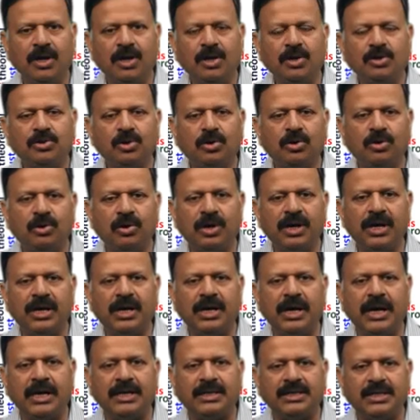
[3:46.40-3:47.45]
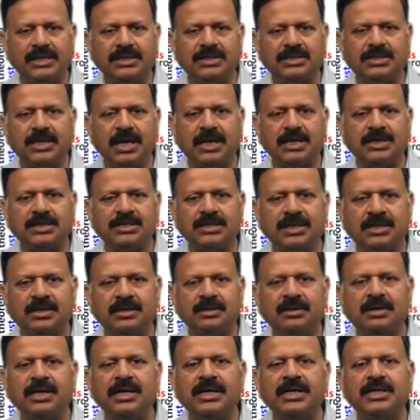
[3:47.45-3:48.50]
So, at this juncture,
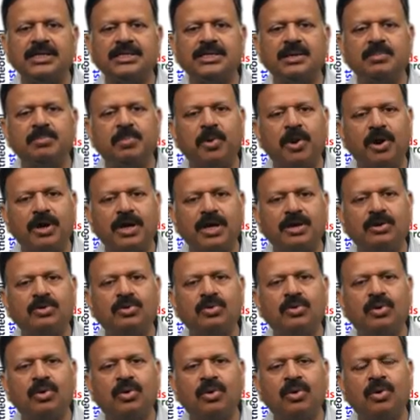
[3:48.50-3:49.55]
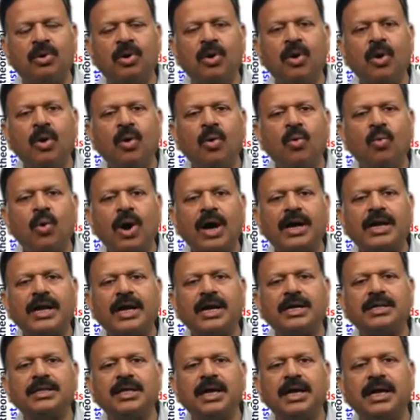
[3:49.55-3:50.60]
it is important to know what
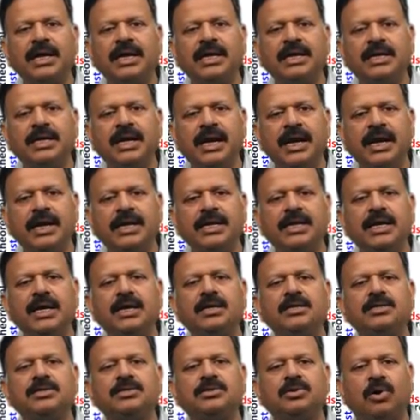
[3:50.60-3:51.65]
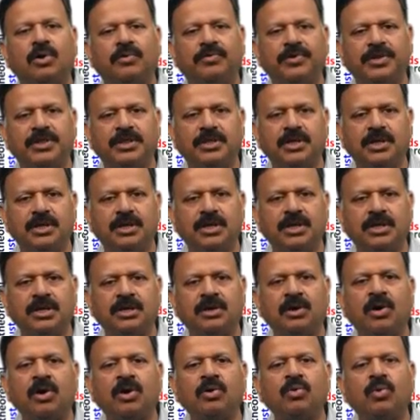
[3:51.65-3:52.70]
are the ingredients of a theory
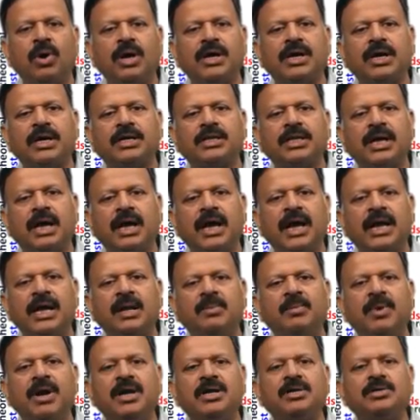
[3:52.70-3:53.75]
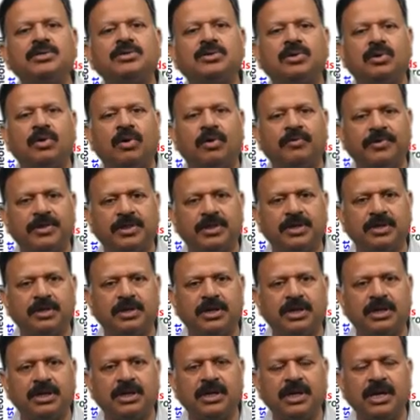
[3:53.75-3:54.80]
or what are the elements of a
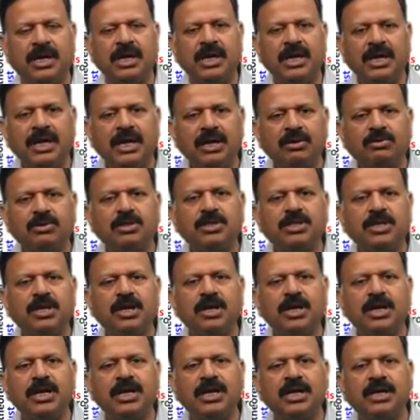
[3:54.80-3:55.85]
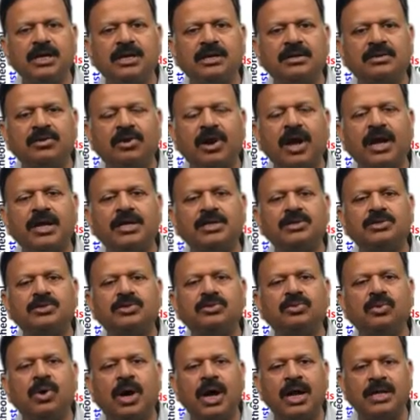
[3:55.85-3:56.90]
theory. Now, theory tries
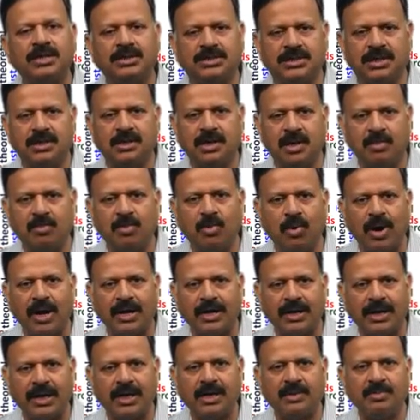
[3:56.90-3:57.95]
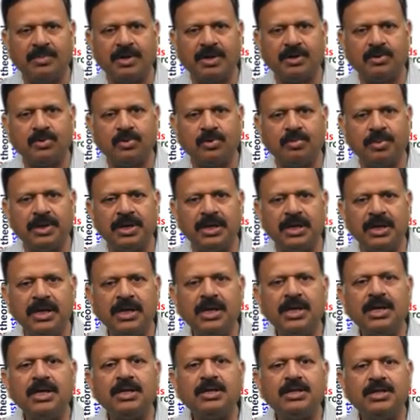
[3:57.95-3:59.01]
to answer, number one element would be,
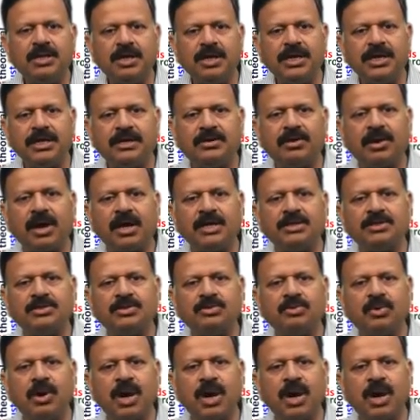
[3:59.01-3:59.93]
theory tries to